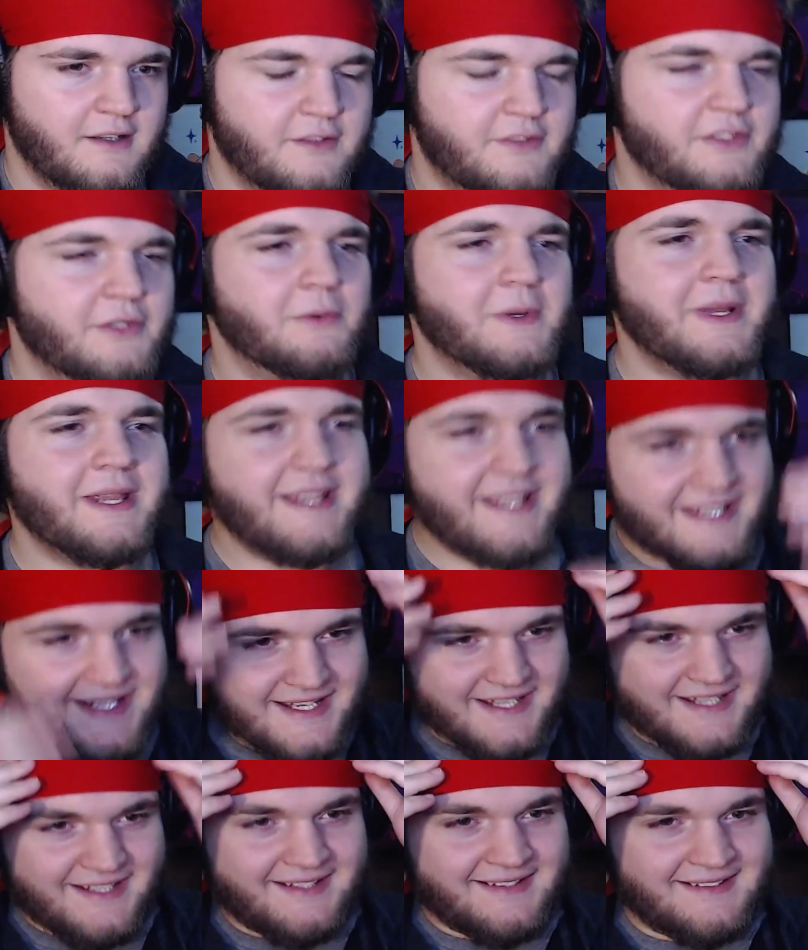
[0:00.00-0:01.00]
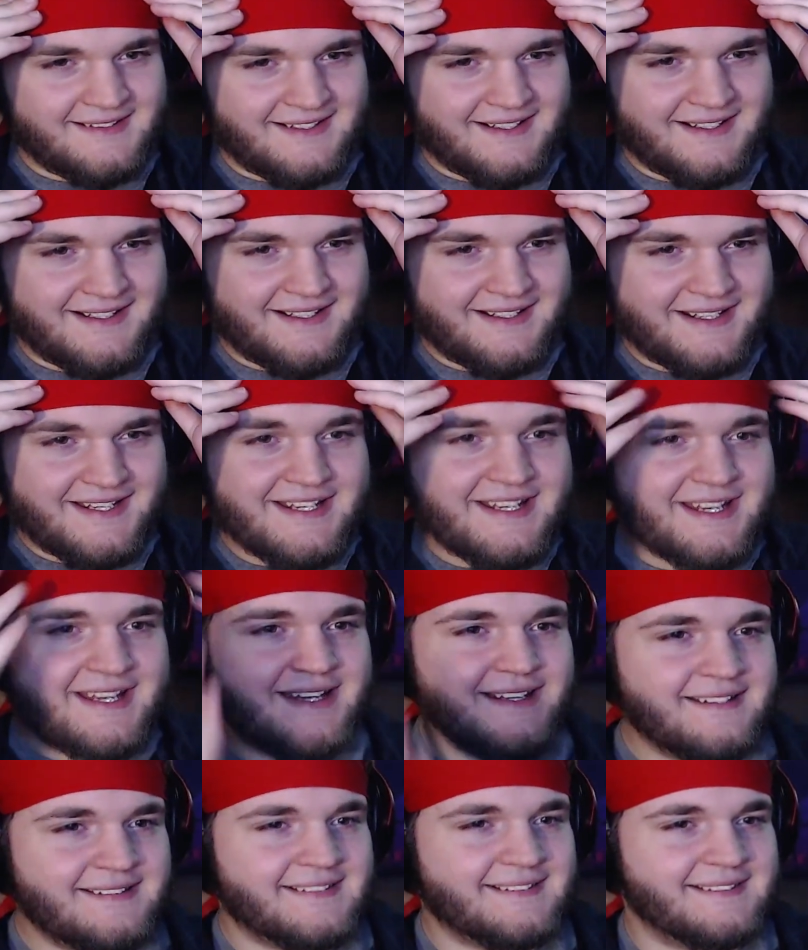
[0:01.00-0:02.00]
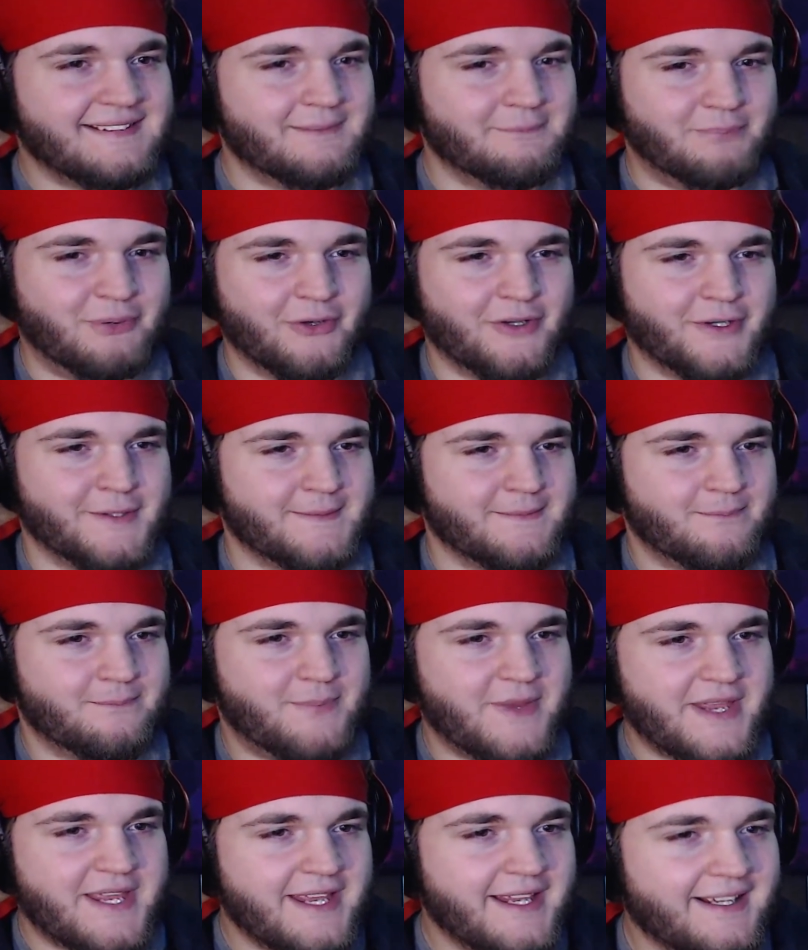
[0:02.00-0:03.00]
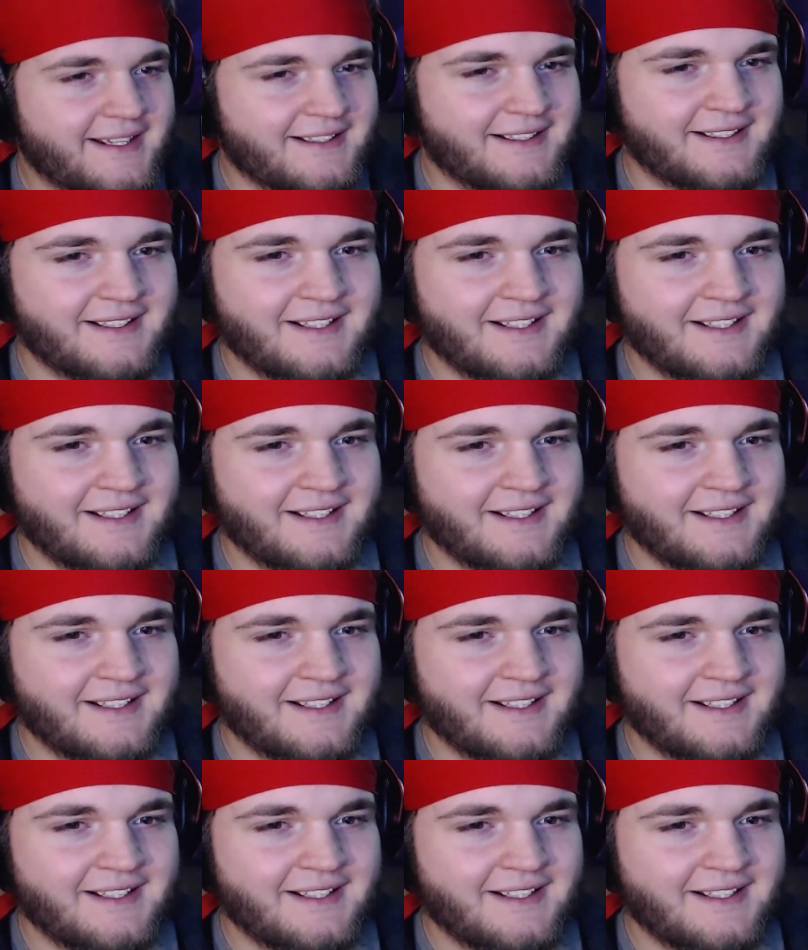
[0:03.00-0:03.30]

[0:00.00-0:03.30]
So wait, he is he is this important being?